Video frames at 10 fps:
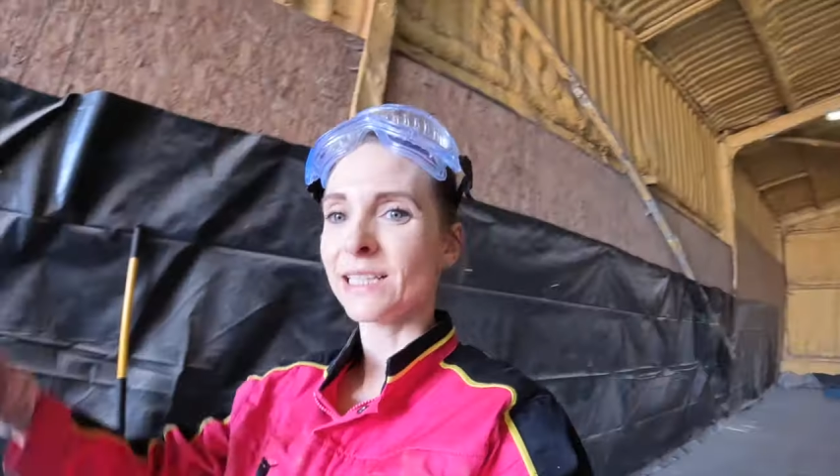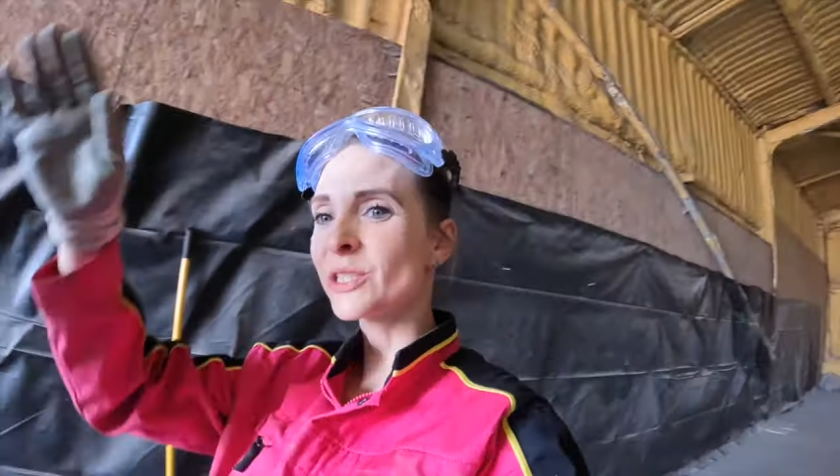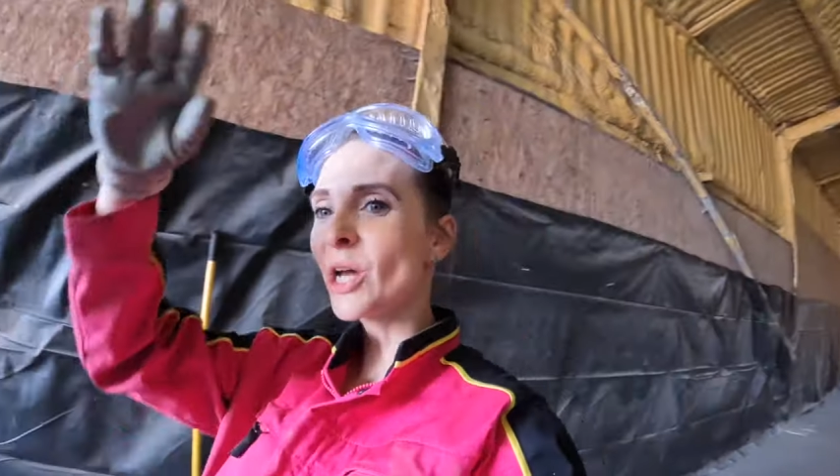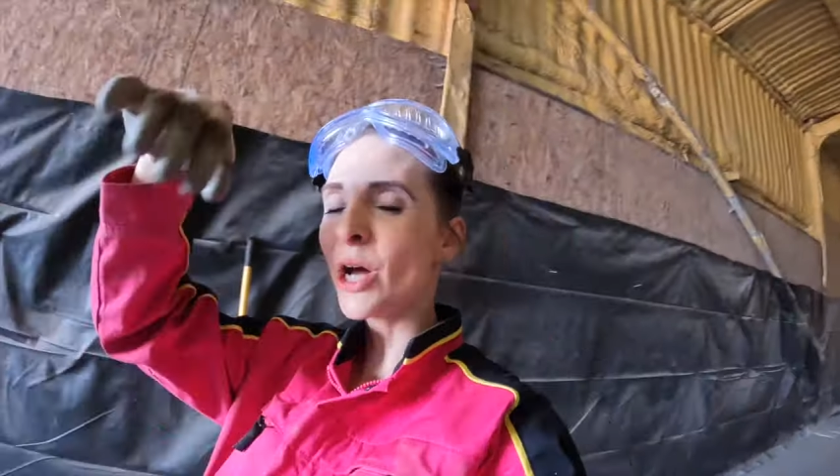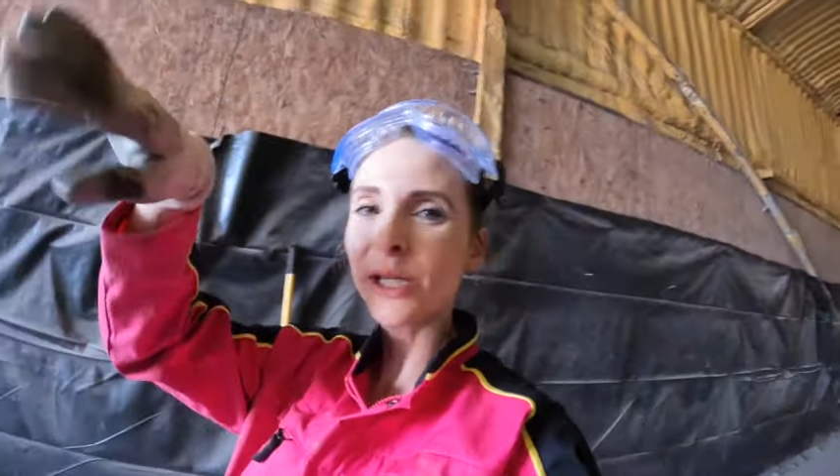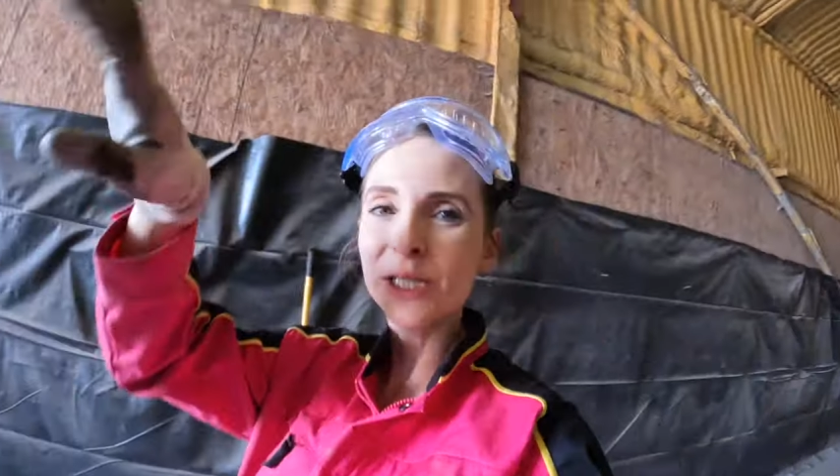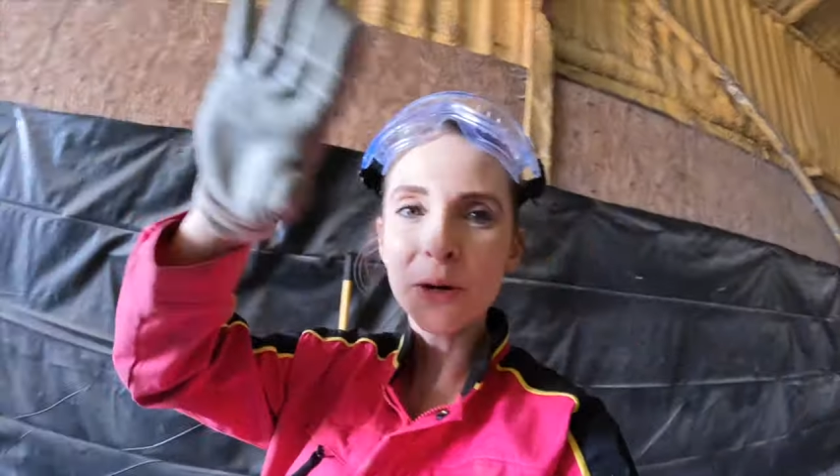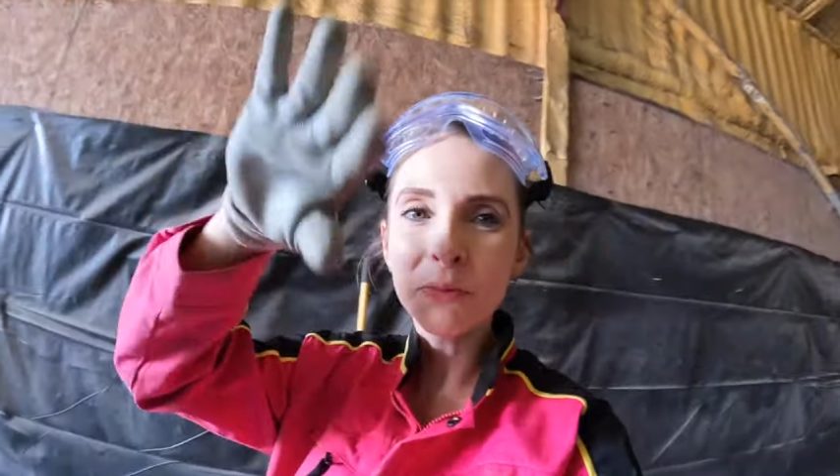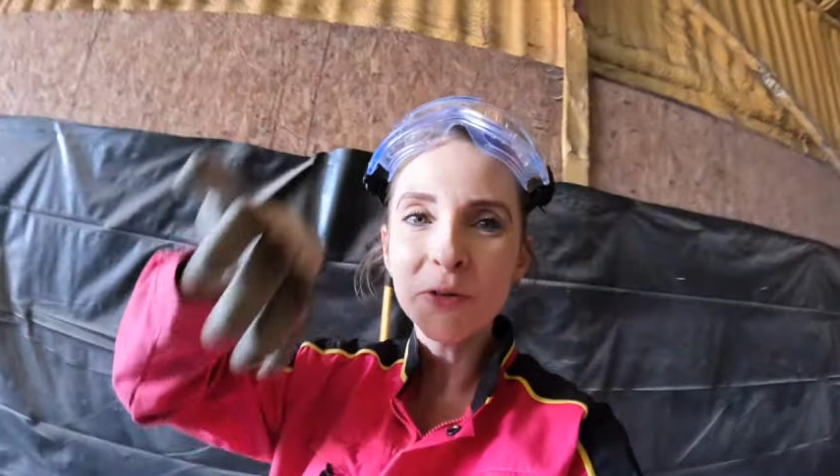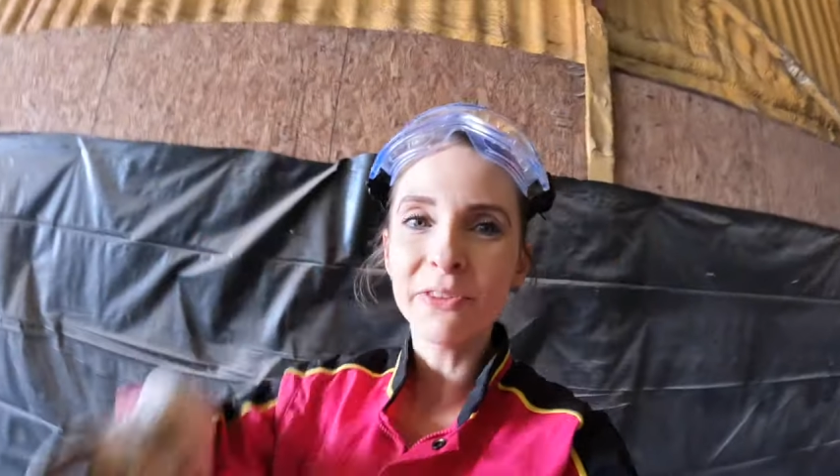a little tidy
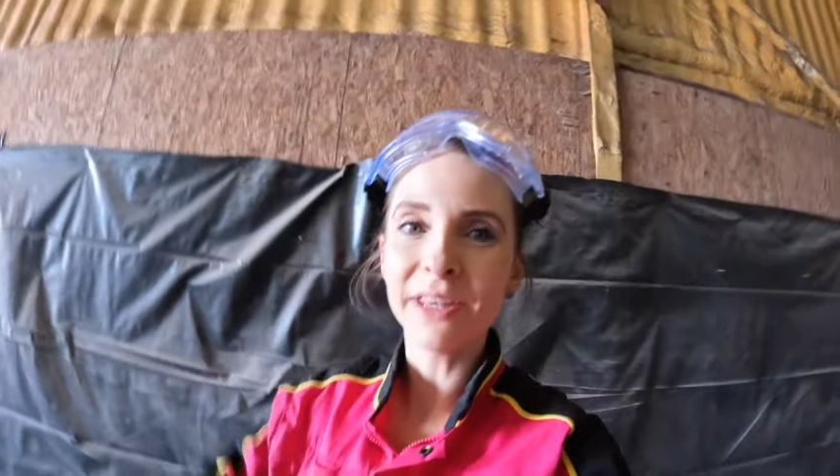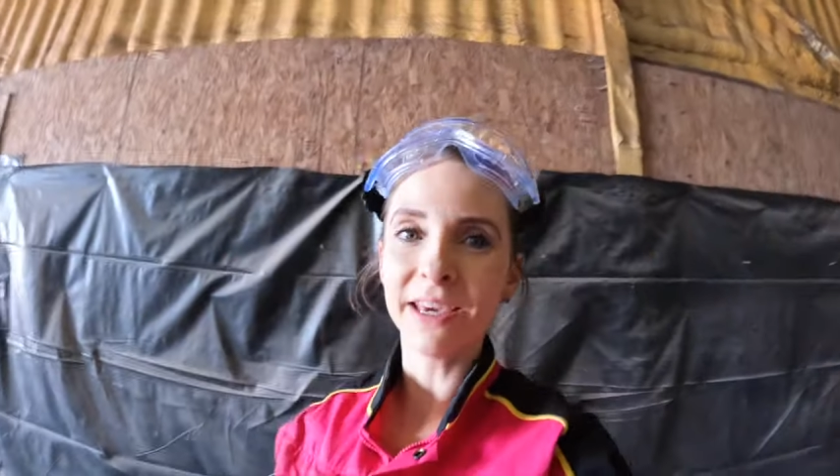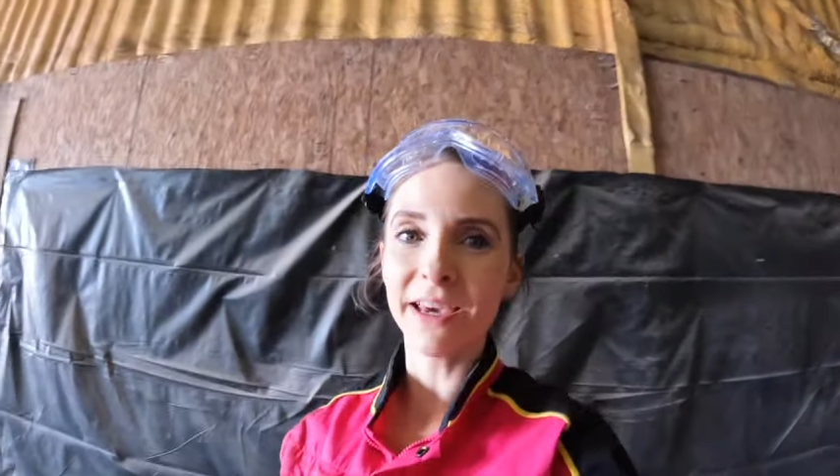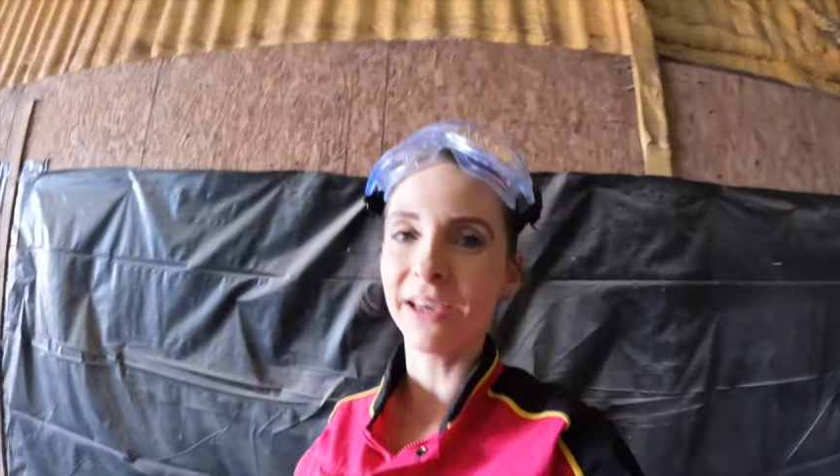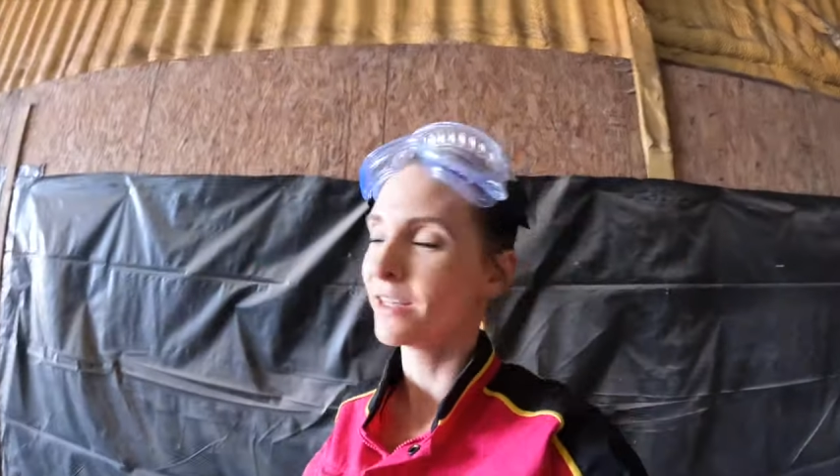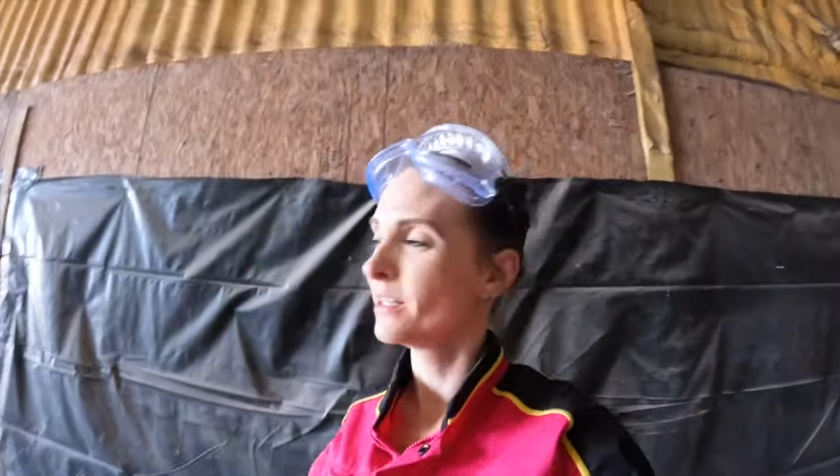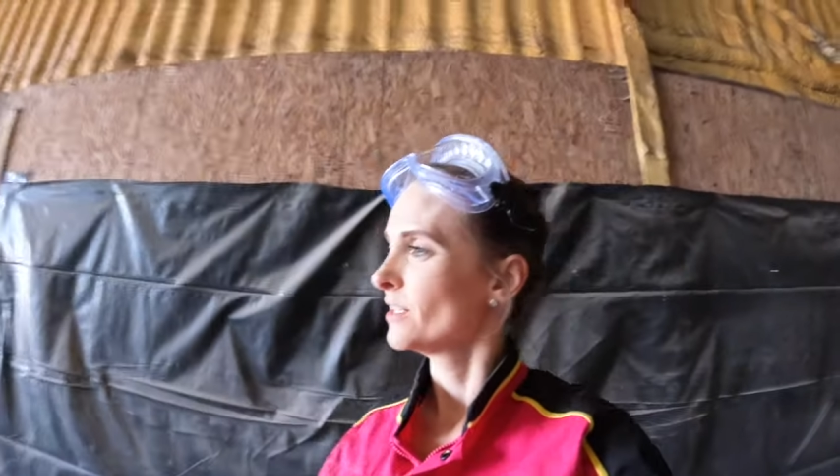up of the